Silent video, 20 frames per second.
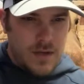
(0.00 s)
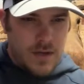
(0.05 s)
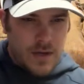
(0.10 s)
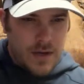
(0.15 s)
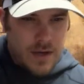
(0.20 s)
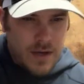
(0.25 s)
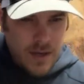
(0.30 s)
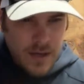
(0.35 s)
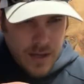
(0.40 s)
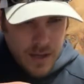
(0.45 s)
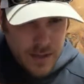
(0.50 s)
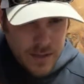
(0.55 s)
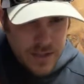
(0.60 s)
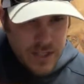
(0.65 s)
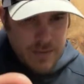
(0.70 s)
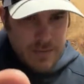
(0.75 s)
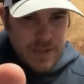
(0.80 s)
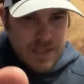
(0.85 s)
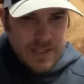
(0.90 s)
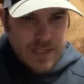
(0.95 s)

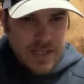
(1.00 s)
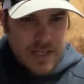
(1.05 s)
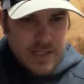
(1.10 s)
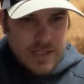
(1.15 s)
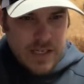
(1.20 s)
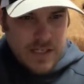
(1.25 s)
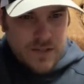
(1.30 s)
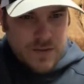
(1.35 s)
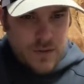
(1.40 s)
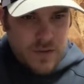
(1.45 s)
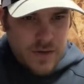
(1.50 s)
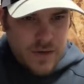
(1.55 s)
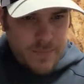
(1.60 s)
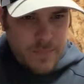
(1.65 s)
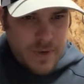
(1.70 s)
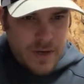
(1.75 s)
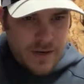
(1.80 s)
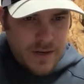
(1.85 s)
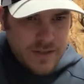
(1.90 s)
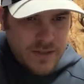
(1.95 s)
Jamie says, I scored a
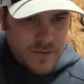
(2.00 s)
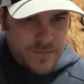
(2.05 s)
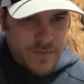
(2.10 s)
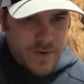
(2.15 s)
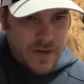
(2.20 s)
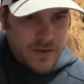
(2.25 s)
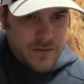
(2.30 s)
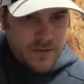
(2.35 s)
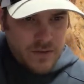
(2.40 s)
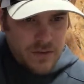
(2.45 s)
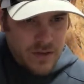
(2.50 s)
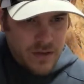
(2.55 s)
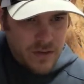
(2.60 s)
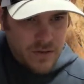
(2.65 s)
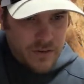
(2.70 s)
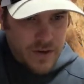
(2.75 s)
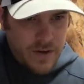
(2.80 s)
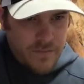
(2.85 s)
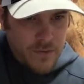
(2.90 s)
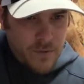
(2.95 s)
box of Federal Large
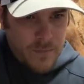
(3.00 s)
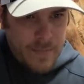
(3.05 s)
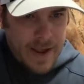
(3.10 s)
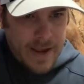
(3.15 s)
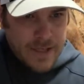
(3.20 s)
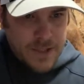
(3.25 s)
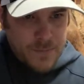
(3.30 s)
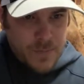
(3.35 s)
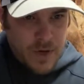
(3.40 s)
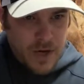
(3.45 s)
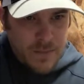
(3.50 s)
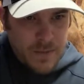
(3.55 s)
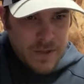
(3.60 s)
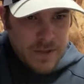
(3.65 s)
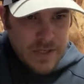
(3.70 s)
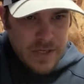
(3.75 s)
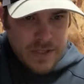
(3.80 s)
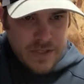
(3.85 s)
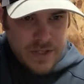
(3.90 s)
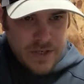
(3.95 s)
Rifle match primers
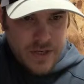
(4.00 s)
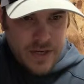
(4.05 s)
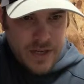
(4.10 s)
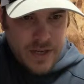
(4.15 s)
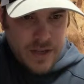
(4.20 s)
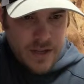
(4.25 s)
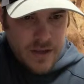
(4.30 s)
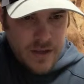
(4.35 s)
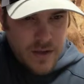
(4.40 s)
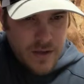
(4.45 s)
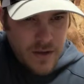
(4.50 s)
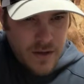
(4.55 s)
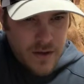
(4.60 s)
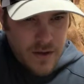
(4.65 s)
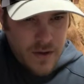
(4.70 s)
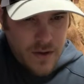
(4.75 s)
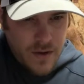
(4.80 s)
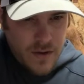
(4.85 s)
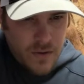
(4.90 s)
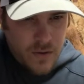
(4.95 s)
yesterday.
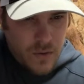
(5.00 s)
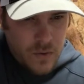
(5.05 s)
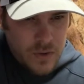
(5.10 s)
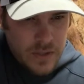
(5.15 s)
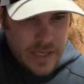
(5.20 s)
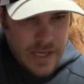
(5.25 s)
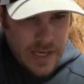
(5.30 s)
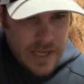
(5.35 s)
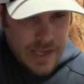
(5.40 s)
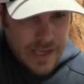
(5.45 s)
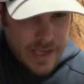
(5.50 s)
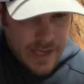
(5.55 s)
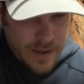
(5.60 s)
Old lady